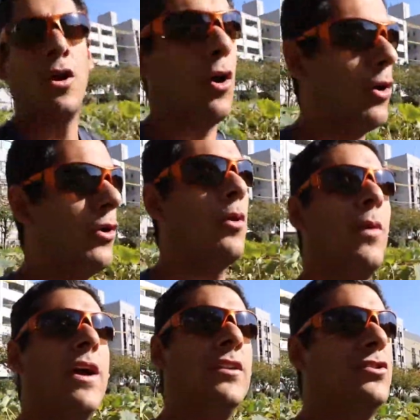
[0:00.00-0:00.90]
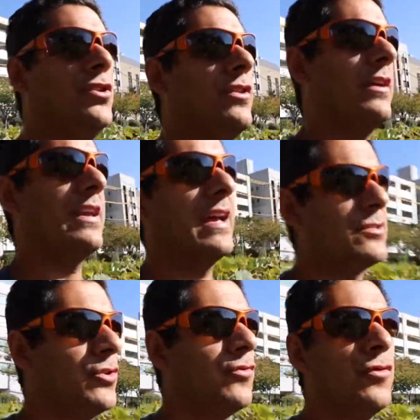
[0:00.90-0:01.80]
On our way to the
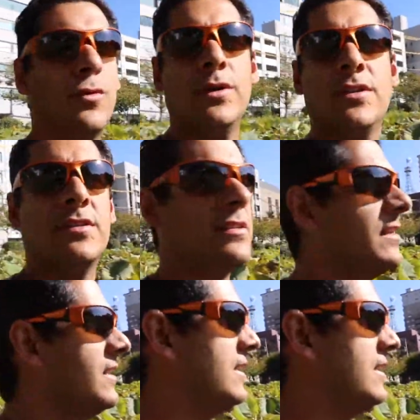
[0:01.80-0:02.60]
castle ruins,